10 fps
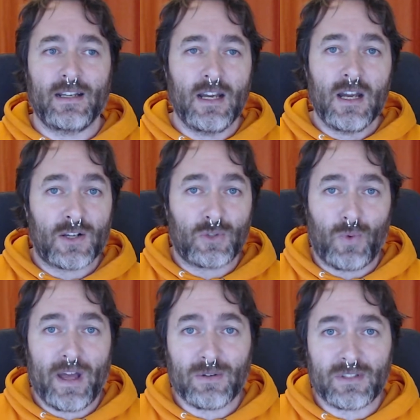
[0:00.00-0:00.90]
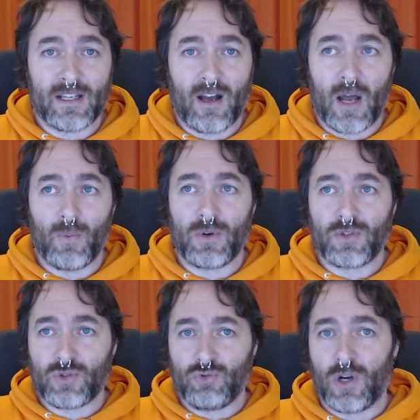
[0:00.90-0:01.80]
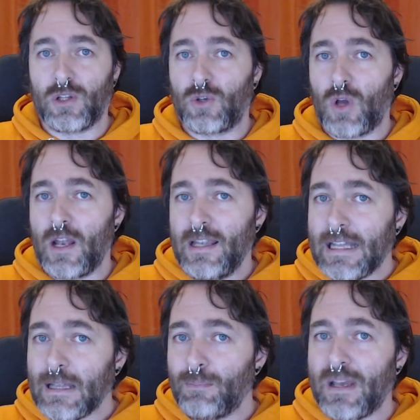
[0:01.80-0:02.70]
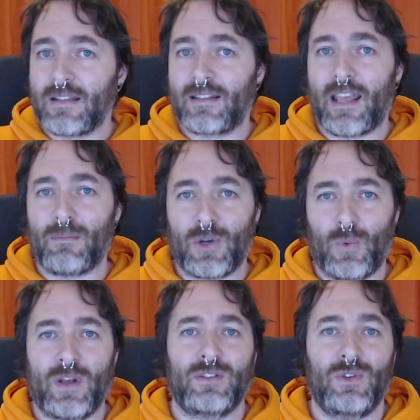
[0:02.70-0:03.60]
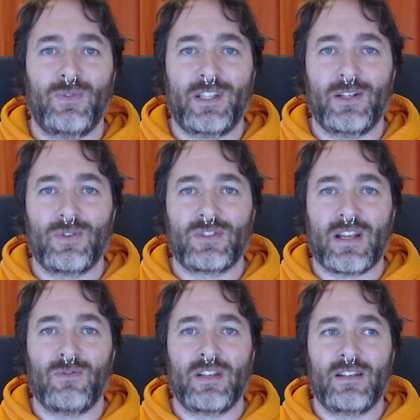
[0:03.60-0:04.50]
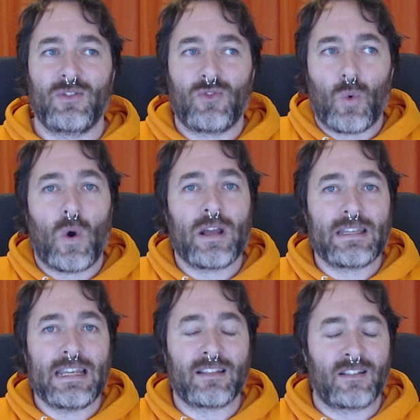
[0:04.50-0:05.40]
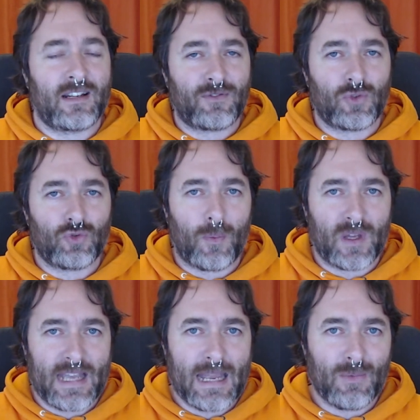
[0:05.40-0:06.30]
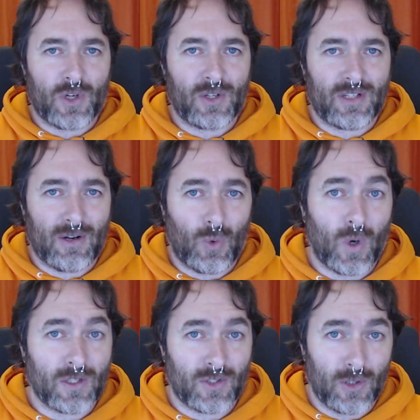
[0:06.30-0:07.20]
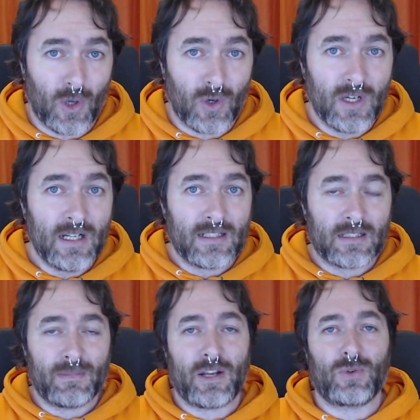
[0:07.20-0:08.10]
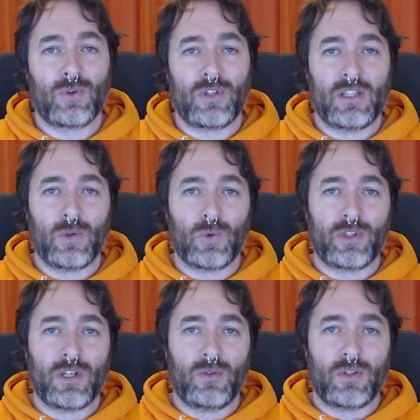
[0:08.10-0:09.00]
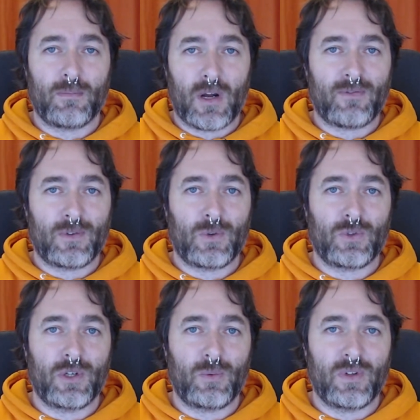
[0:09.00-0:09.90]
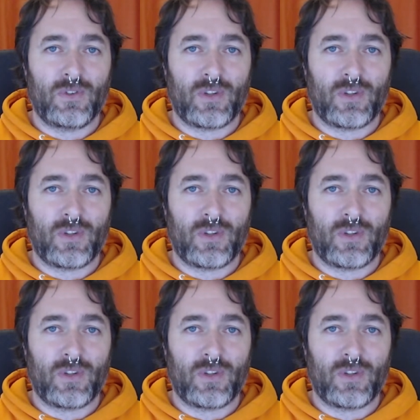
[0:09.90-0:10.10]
because without it, I would struggle a little bit to get my Quest 2 videos sounding quite decent. I'd have to drop the game audio down quite a lot to make sure that the microphone audio was